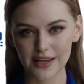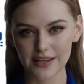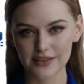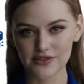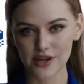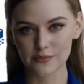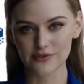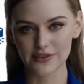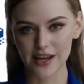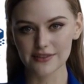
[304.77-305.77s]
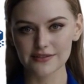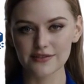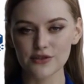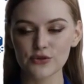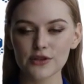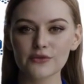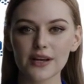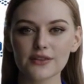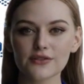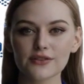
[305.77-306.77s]
each option has its own
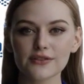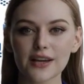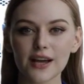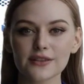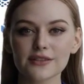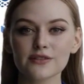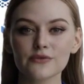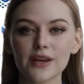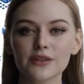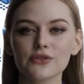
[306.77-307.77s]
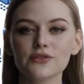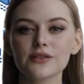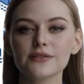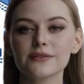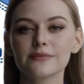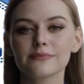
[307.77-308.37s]
advantages and disadvantages.